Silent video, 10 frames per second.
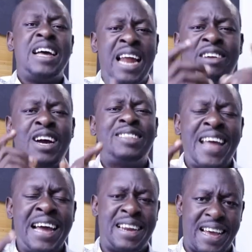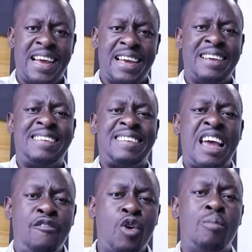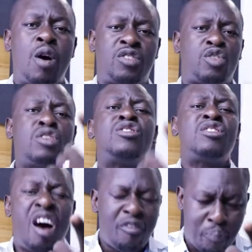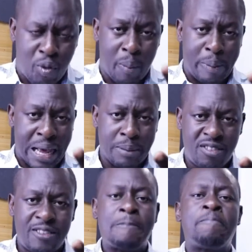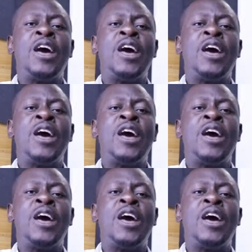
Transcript: Now the thing is, if you must solve problems,